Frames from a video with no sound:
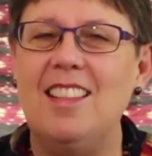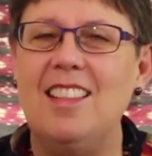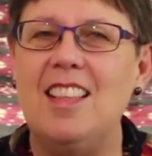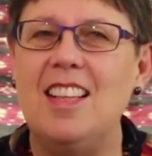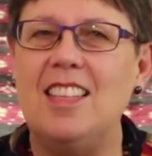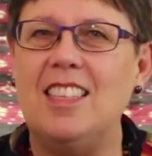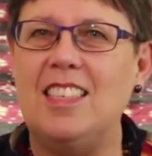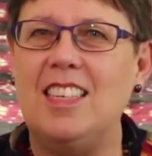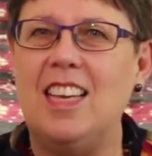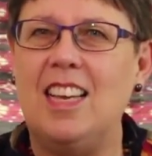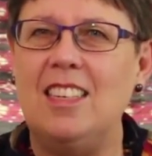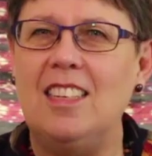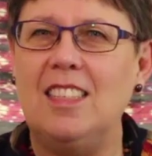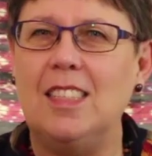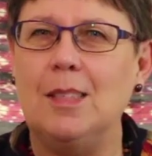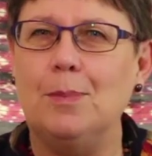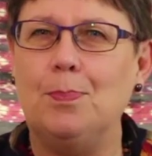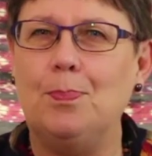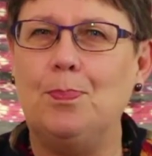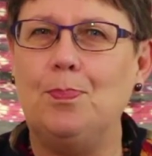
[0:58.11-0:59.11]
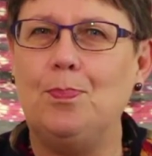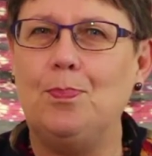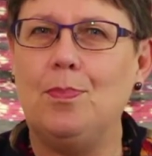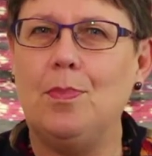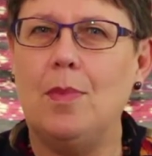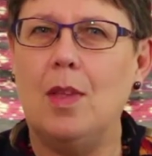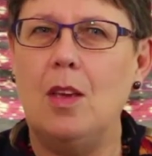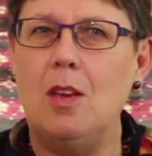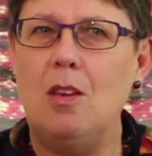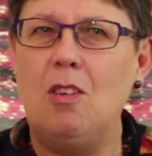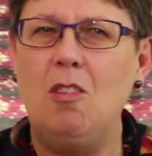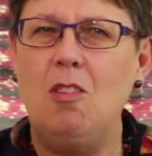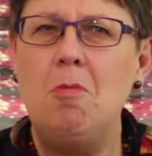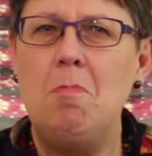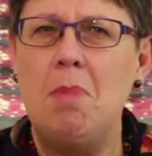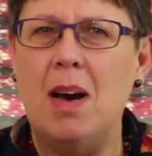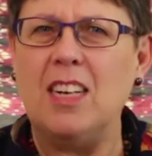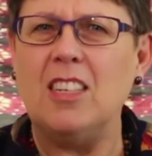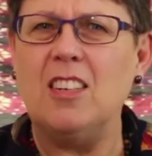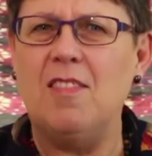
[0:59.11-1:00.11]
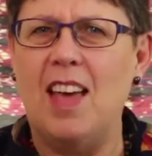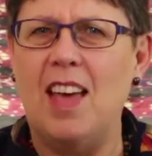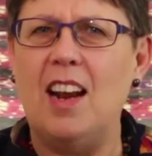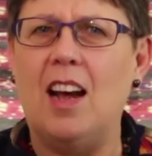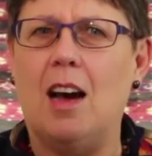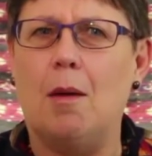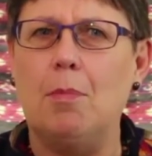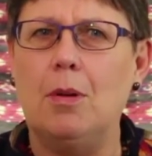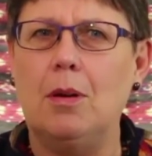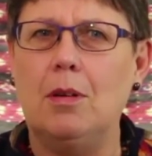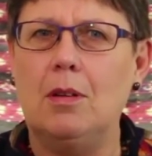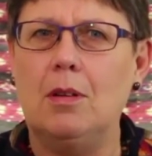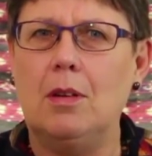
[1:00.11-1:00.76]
that says, you mucked that up.